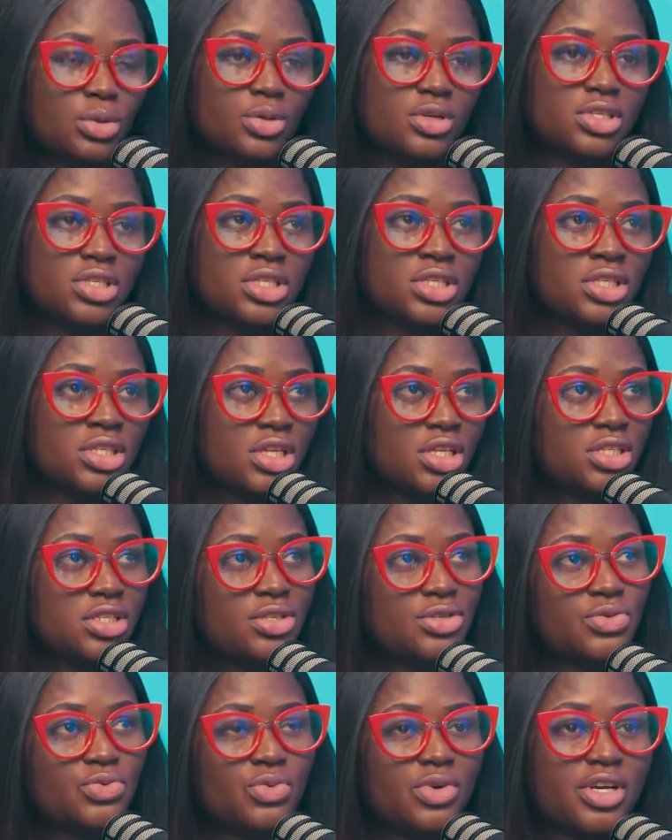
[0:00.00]
those
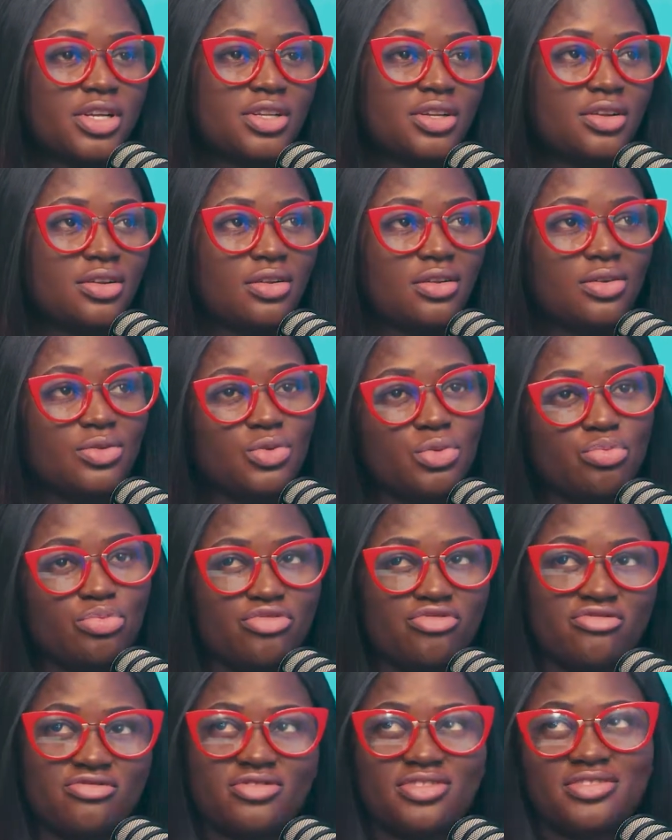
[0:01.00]
instances where the landlord
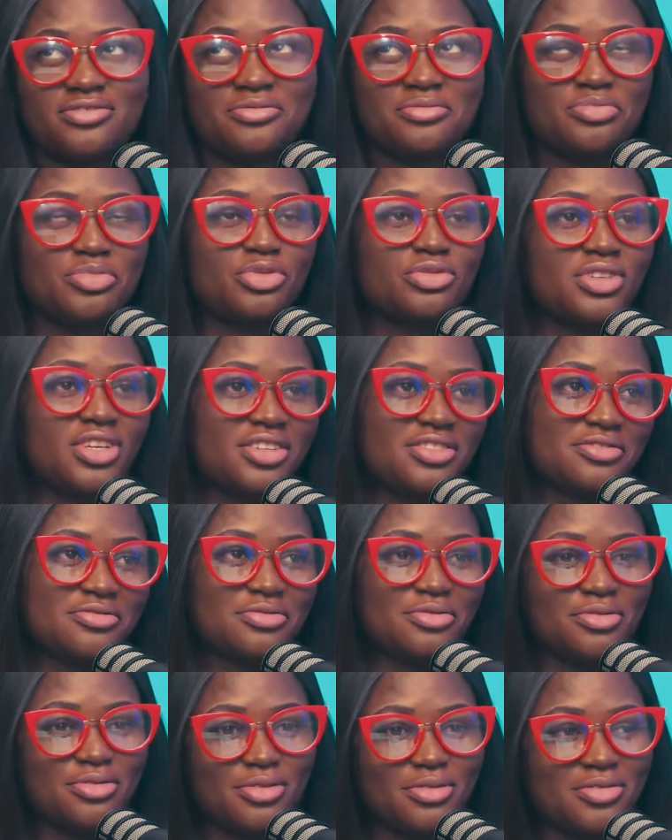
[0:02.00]
will put down the
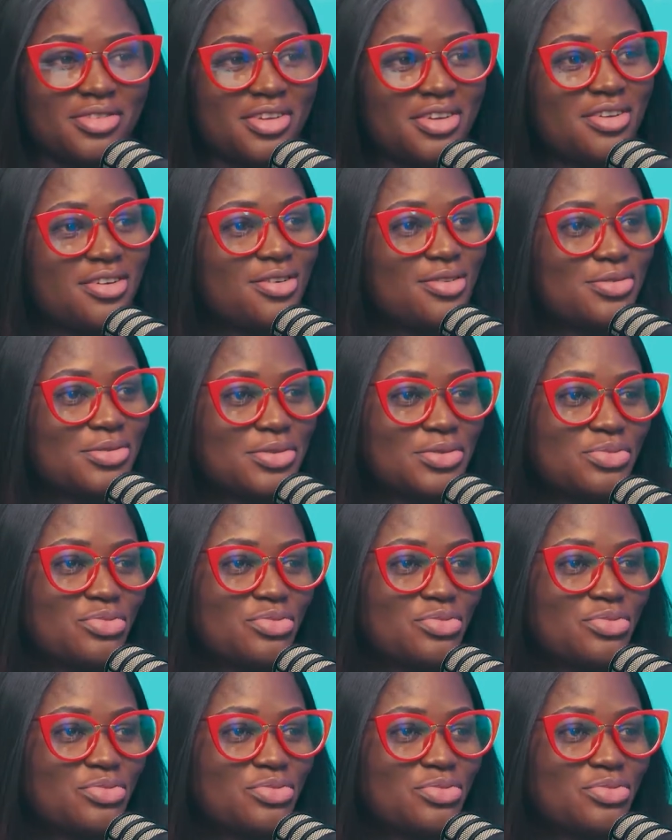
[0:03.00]
roof of the house,